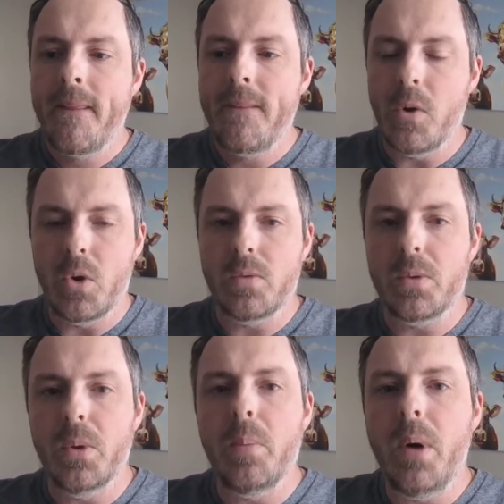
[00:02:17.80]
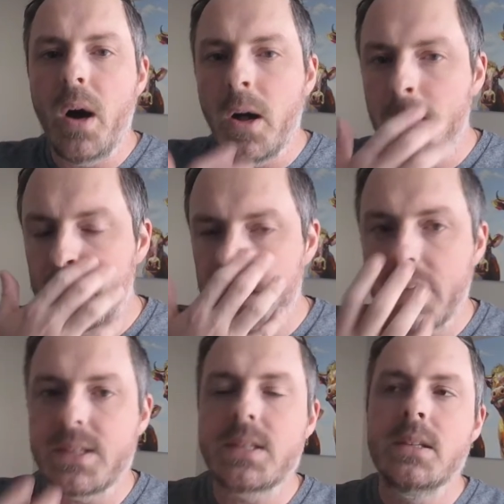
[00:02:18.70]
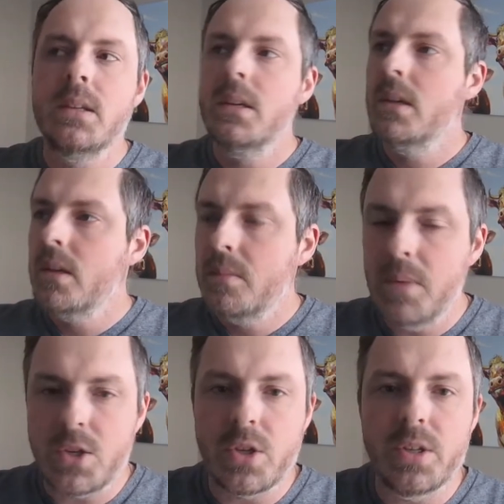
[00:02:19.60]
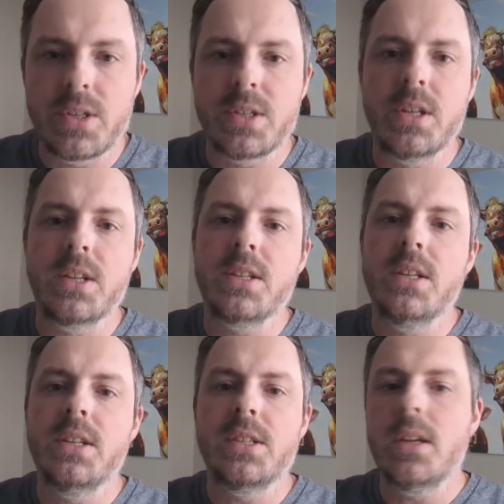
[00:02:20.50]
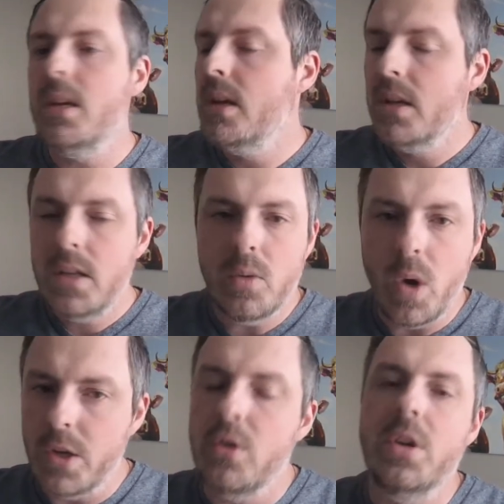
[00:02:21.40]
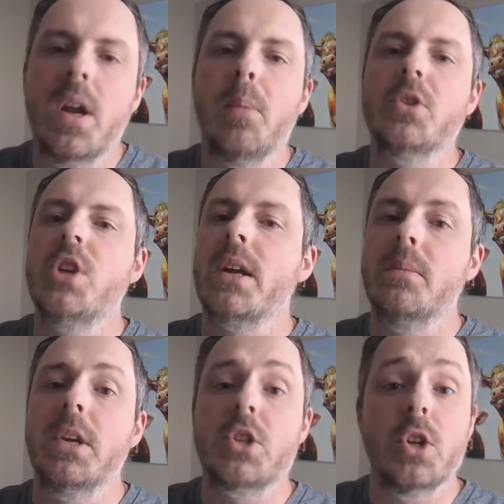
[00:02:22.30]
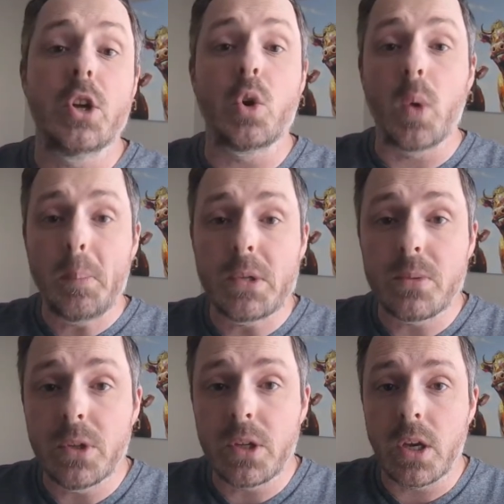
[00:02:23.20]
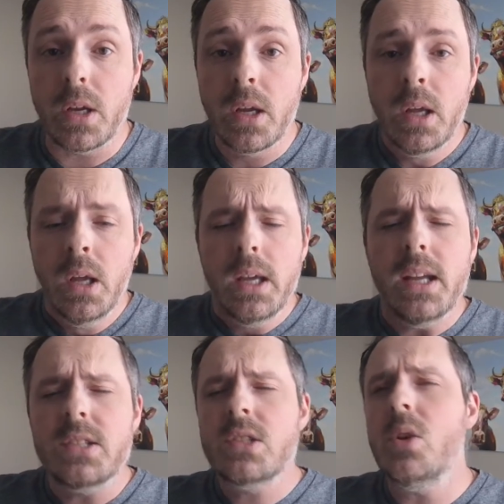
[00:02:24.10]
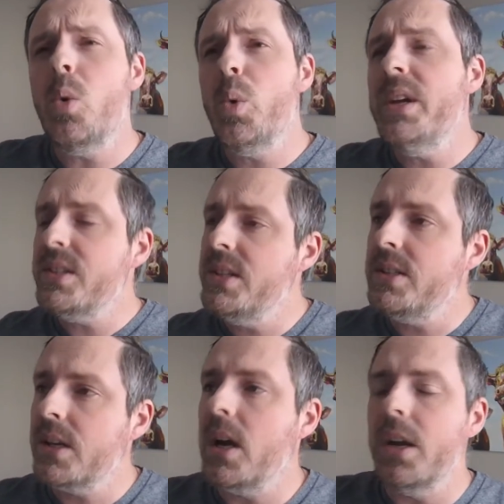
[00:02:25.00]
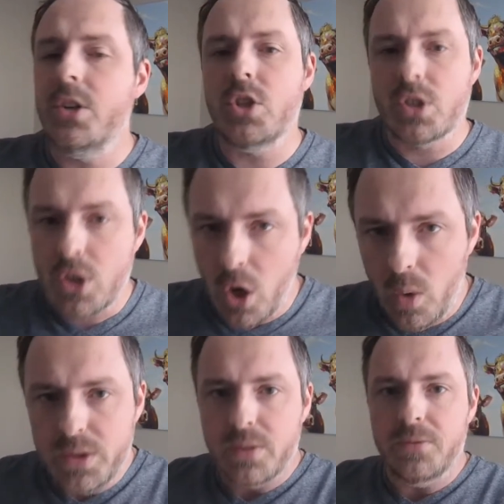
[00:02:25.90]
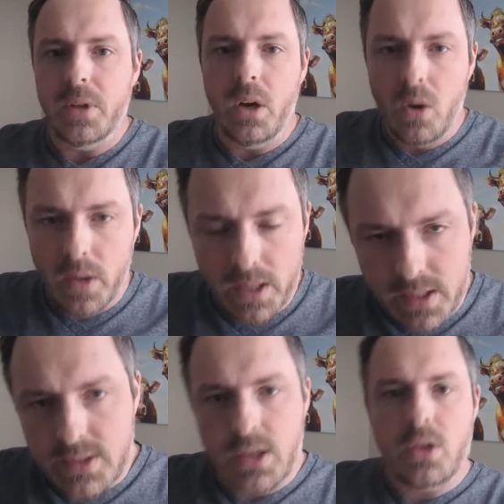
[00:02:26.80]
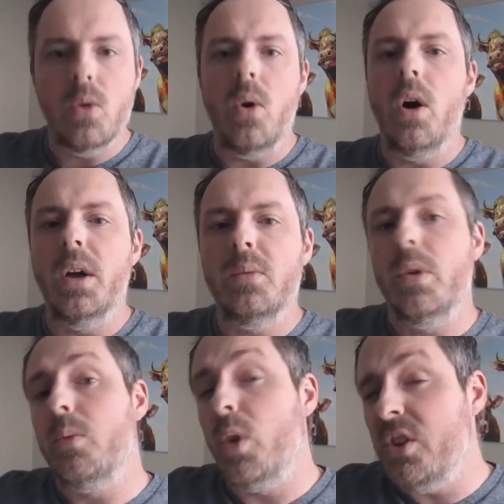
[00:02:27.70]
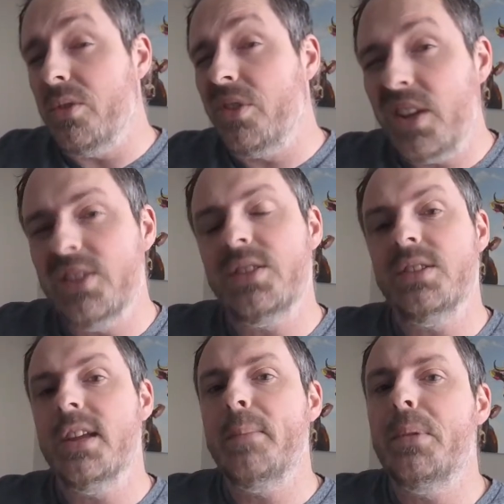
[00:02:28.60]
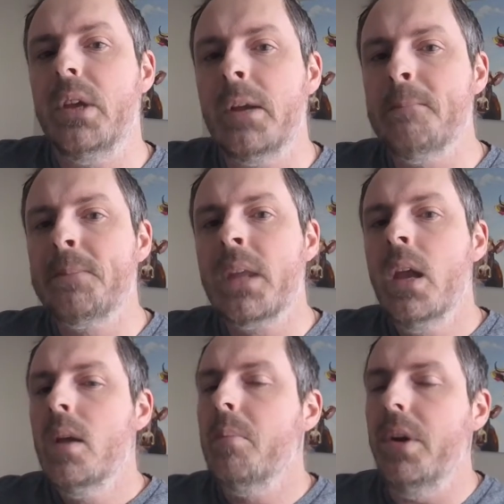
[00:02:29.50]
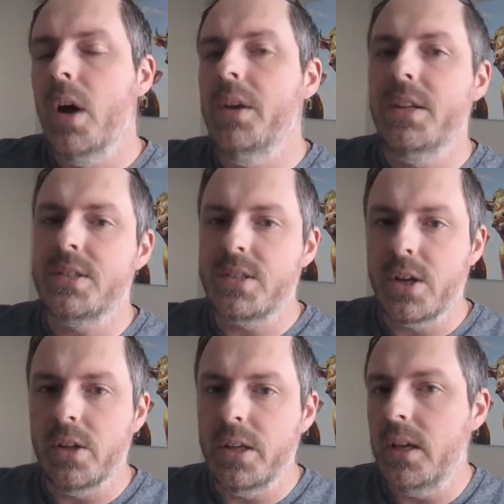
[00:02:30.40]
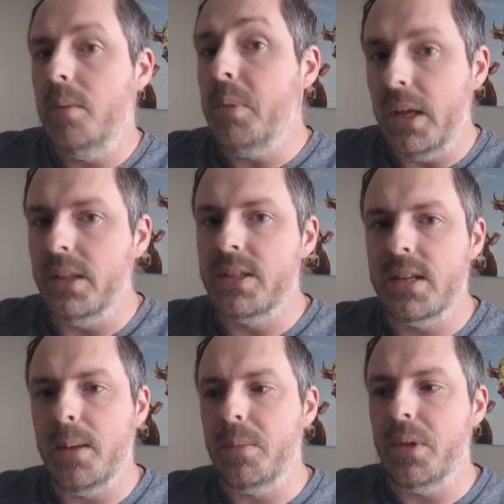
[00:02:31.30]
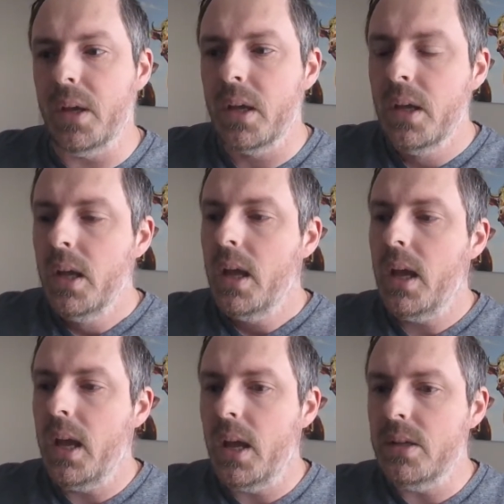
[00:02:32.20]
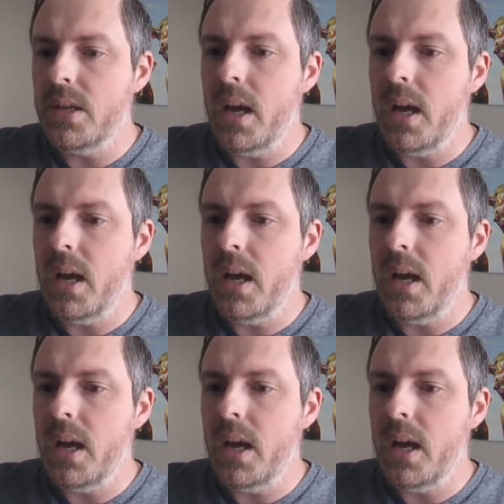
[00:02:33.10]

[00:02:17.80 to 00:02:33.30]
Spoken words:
don't overthrow the ball. Let's make sure this is nice and easy. You want to do a double check to make sure your grip is really good. It's so easy to kind of just go with the flow and continue on with what you think is the same thing, but not necessarily it being the same thing. And